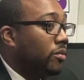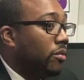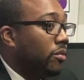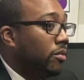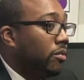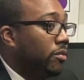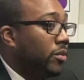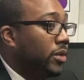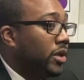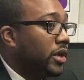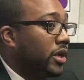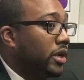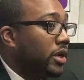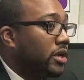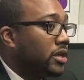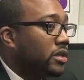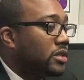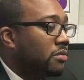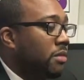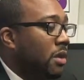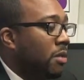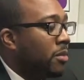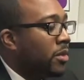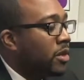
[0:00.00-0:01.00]
Because
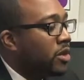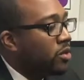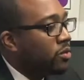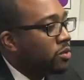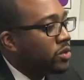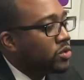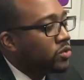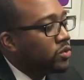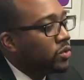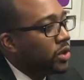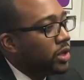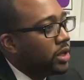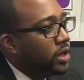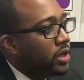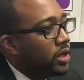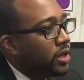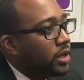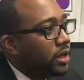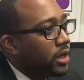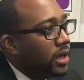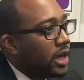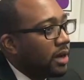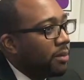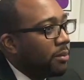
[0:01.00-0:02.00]
my mother was really
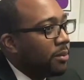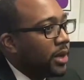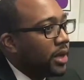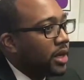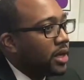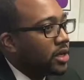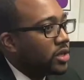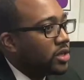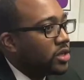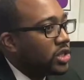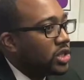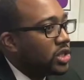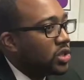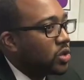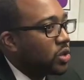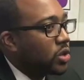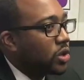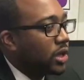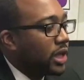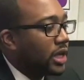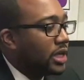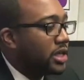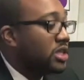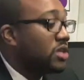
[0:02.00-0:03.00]
good at making sure,
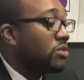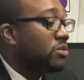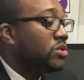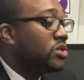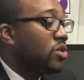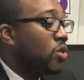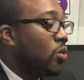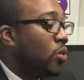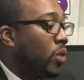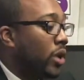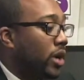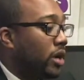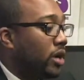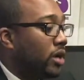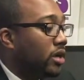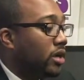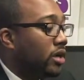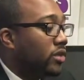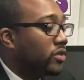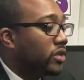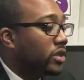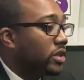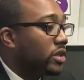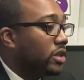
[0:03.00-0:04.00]
like, she was aware
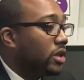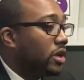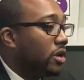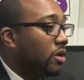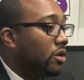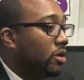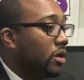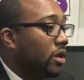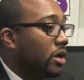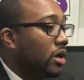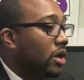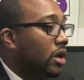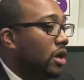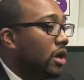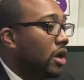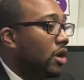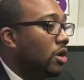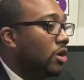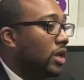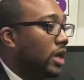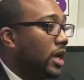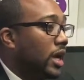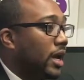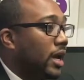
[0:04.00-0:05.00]
enough to know,
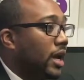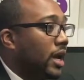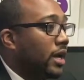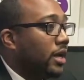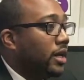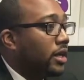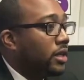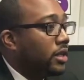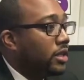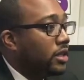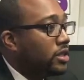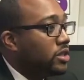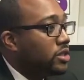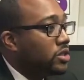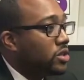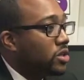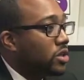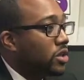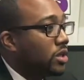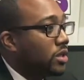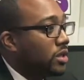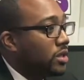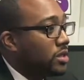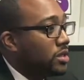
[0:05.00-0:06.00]
okay, I got to get
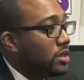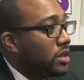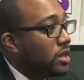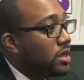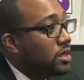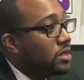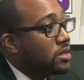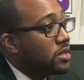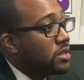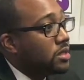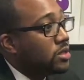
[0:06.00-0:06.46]
these kids in the